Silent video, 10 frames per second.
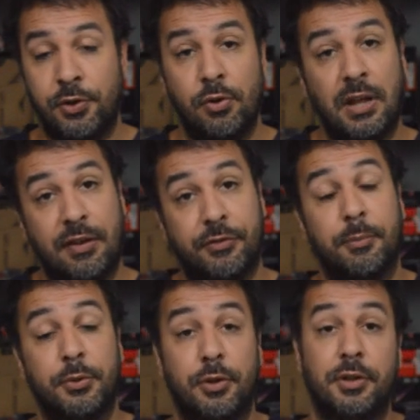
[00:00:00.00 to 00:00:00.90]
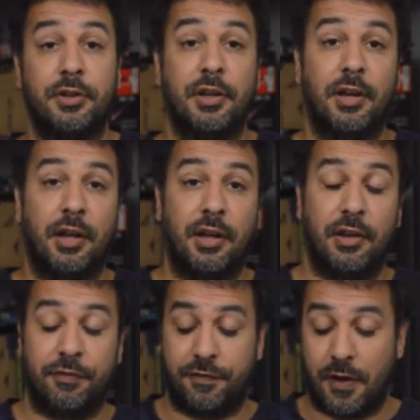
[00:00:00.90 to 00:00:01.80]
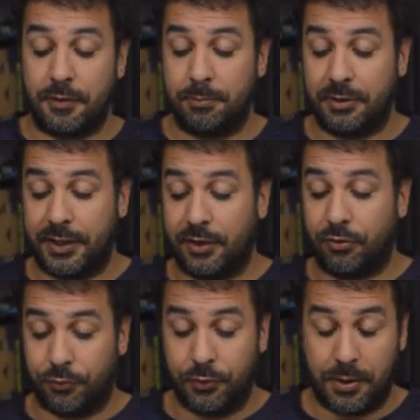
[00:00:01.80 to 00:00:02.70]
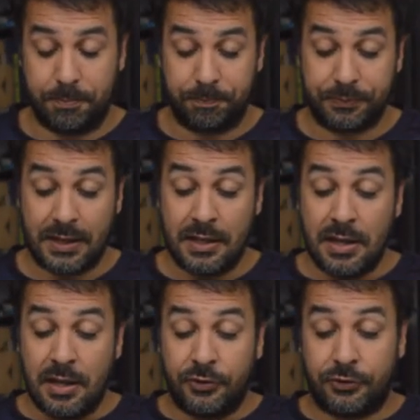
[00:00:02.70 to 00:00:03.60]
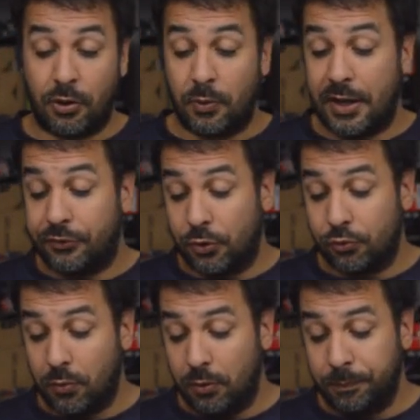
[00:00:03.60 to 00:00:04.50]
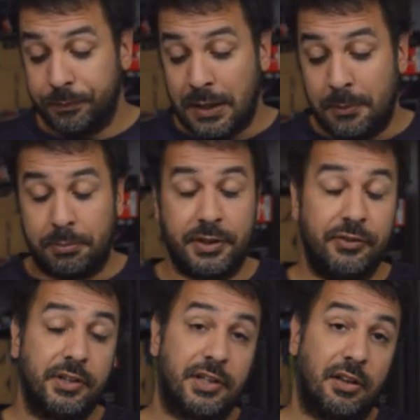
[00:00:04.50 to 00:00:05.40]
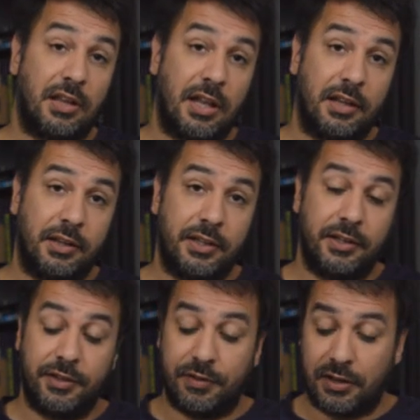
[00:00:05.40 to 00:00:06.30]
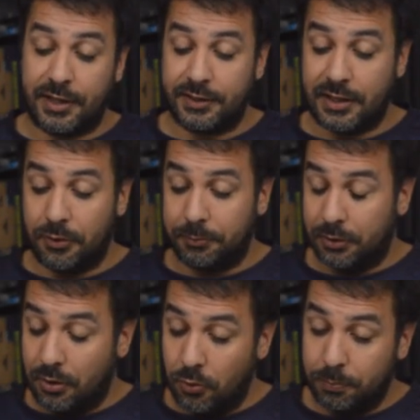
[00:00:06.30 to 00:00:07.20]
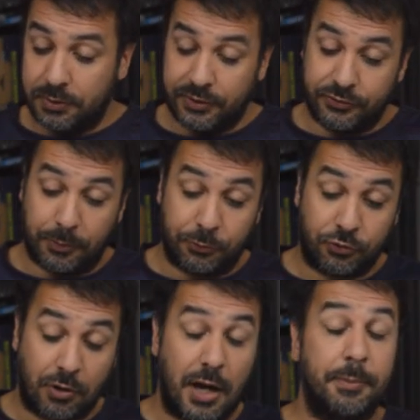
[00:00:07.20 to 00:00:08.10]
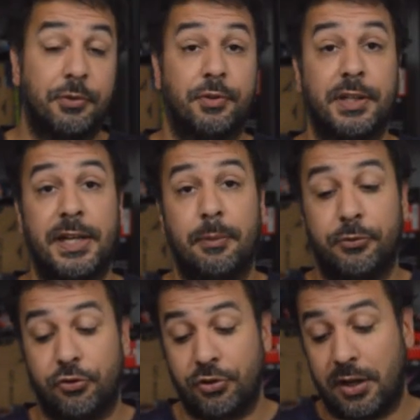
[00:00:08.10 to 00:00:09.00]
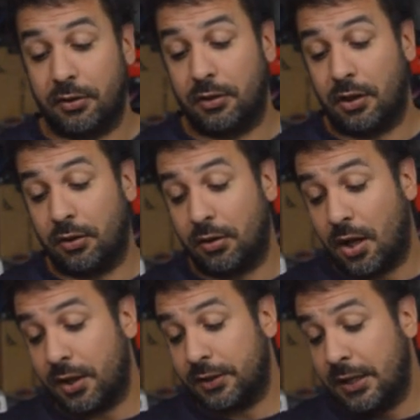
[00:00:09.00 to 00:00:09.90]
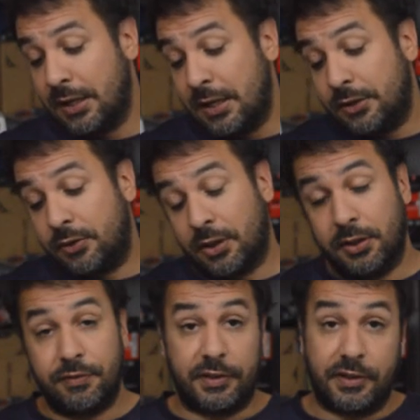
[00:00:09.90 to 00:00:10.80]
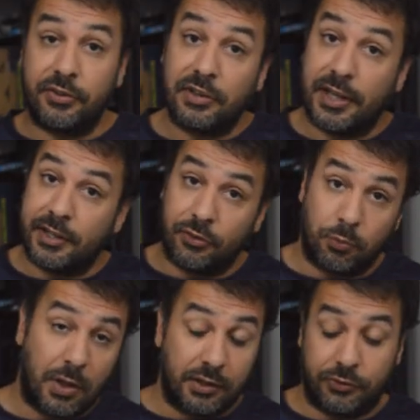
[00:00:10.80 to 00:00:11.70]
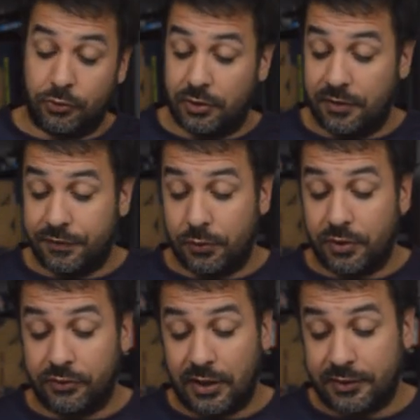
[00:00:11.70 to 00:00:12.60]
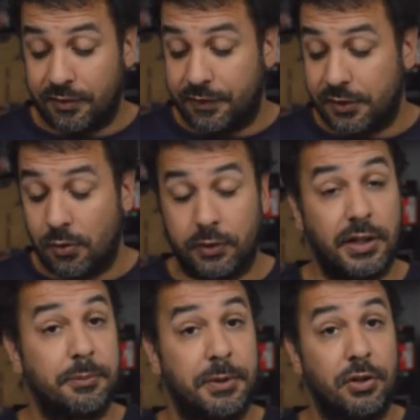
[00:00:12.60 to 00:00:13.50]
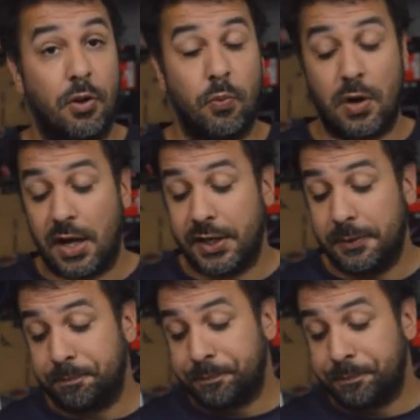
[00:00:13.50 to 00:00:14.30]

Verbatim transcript: you'll have some good uh, fun playing through them. So as usual, please leave a, lot, leave a like down below. Please subscribe. It really helps the channel a lot. You can leave a dislike as well as you if you dislike the video and let me know why.